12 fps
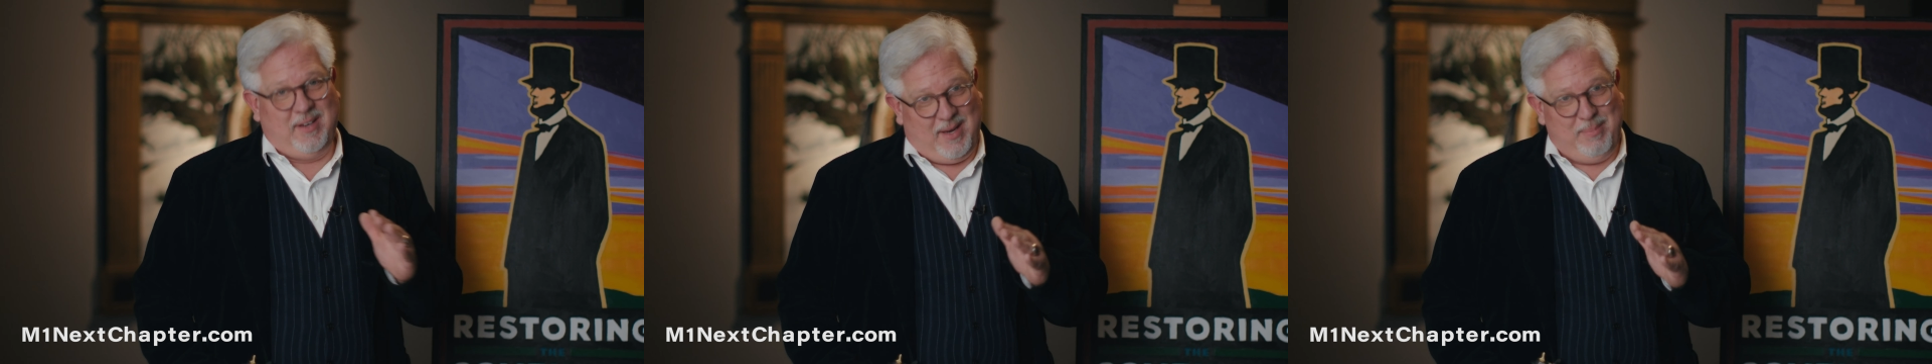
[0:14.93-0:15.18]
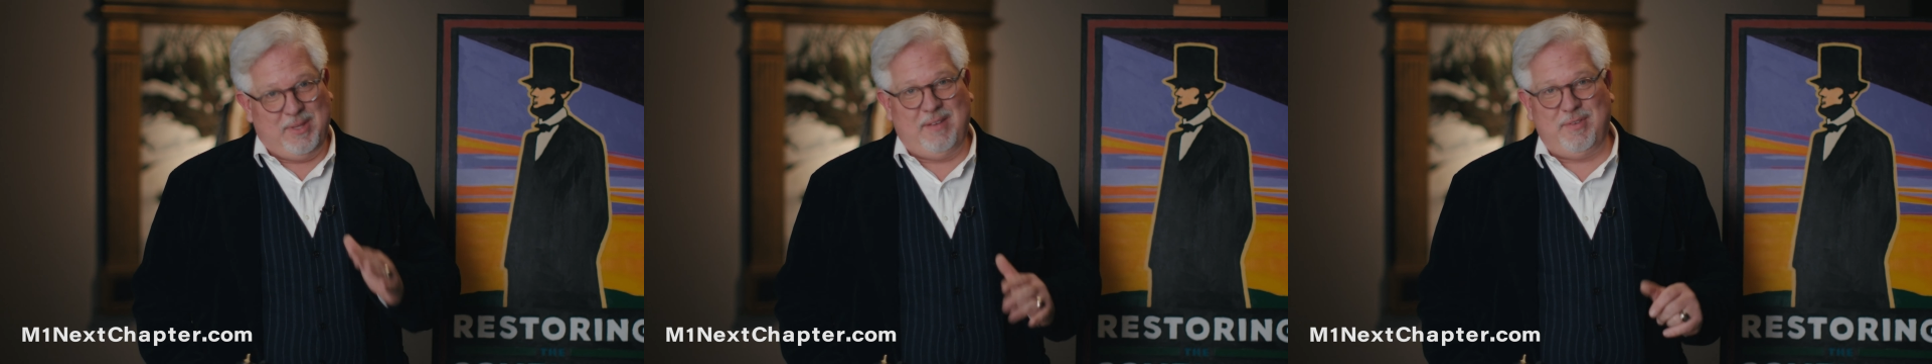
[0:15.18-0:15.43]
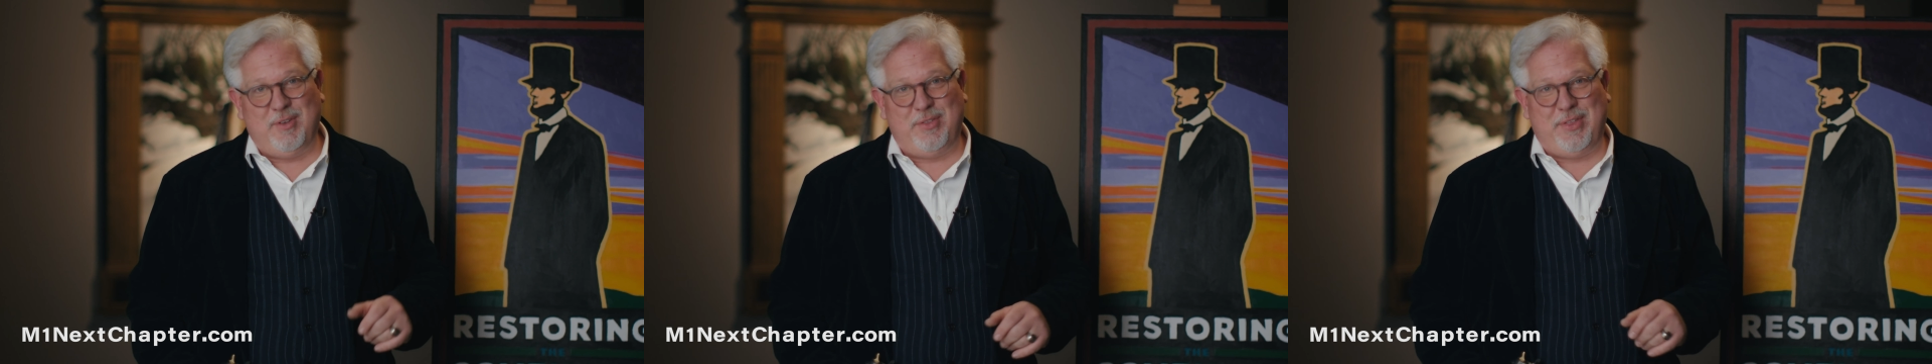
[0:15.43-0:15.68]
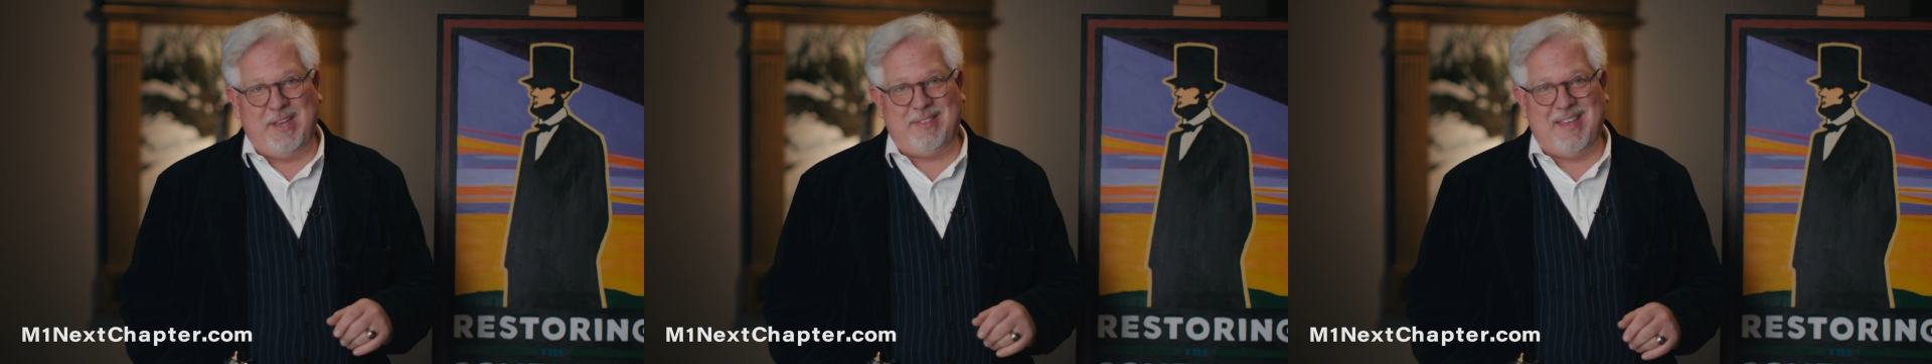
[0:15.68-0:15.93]
and I believe you'll
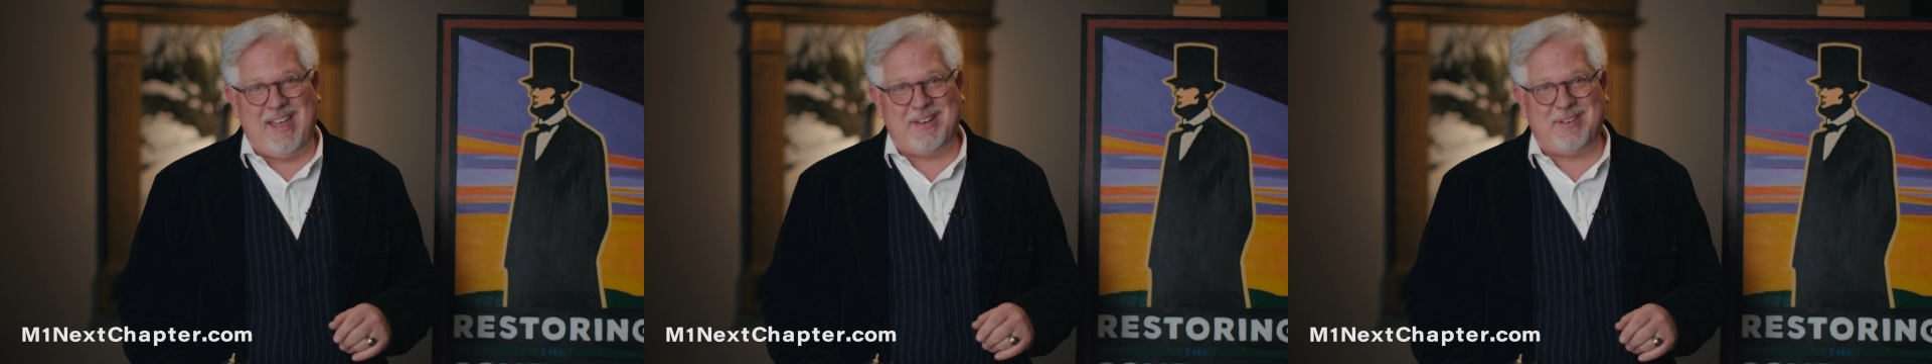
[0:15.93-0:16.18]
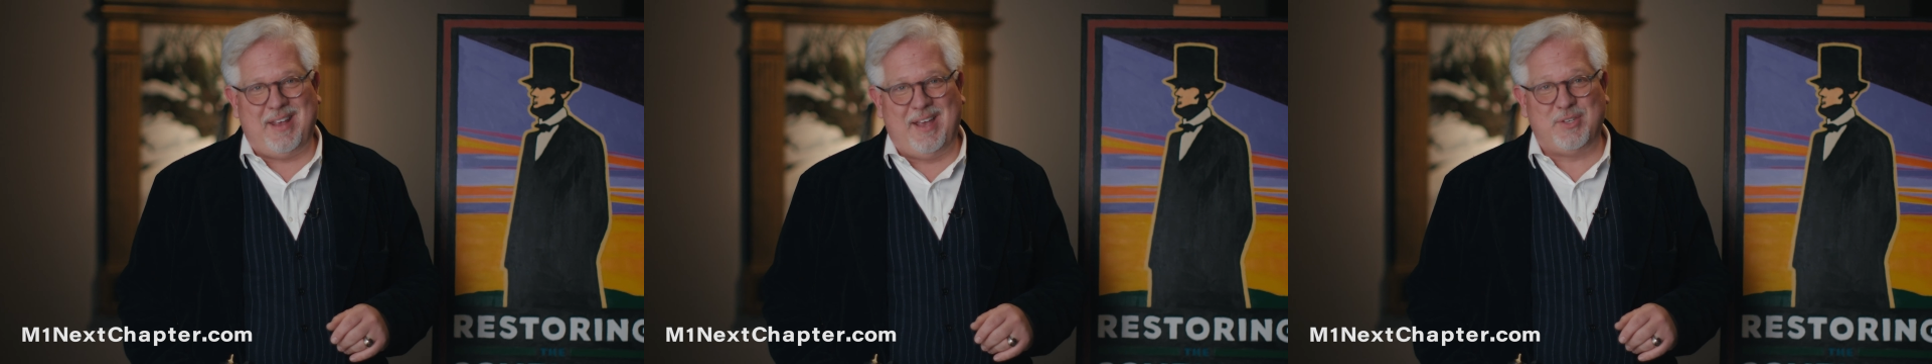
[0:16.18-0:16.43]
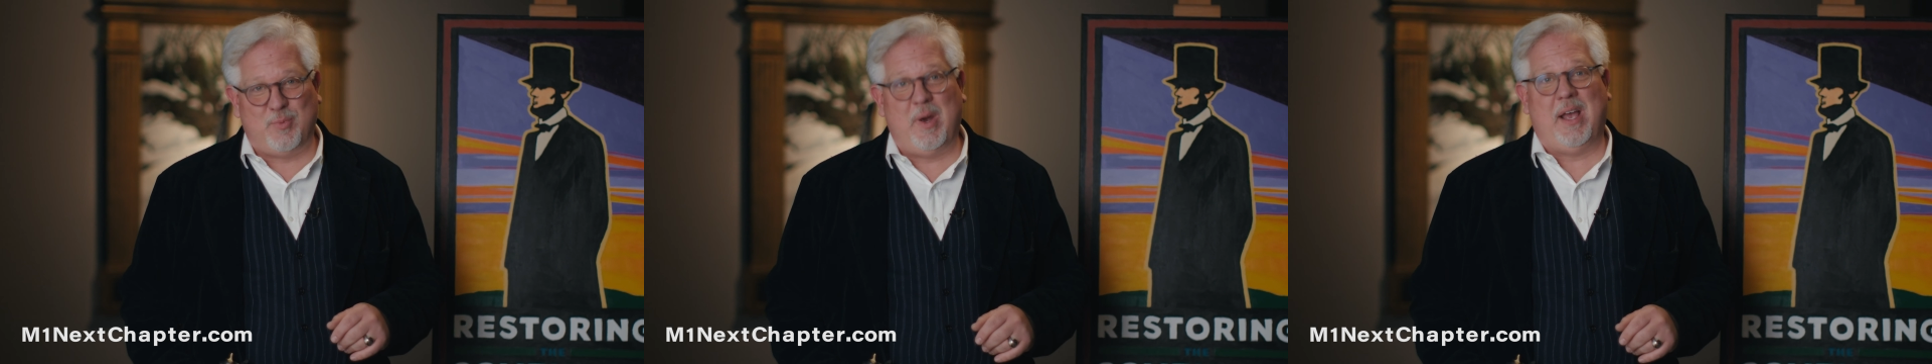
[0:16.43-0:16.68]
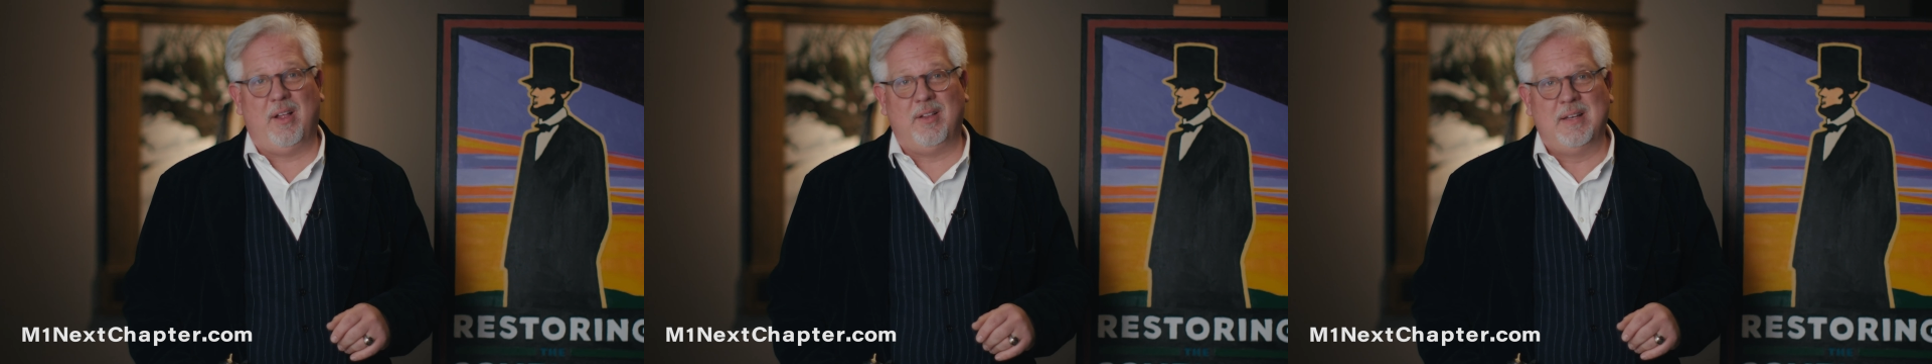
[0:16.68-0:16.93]
think that as
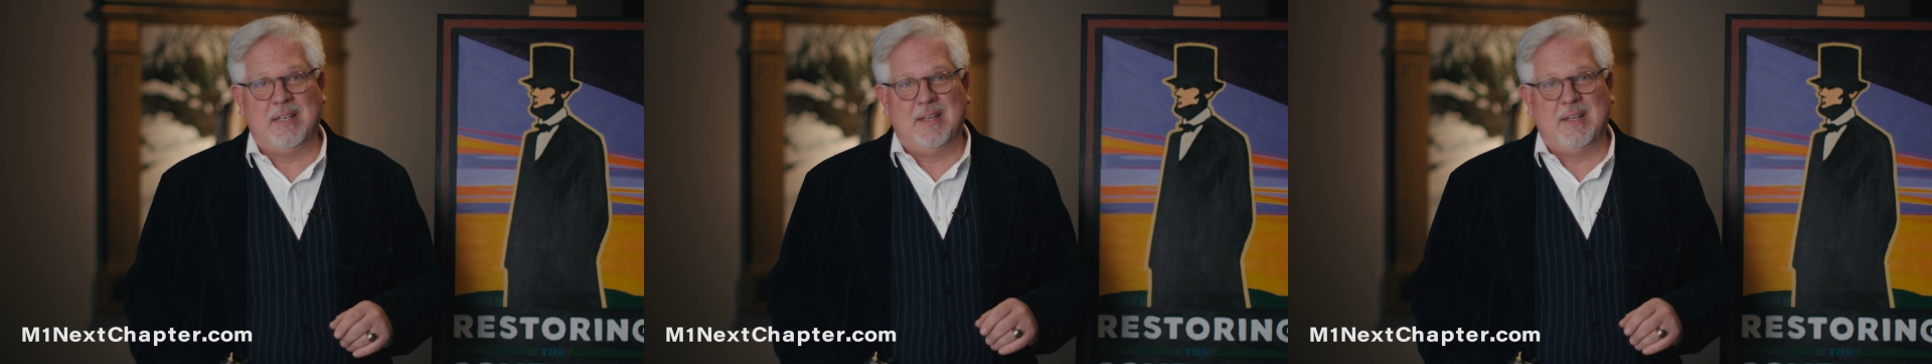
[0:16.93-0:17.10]
well.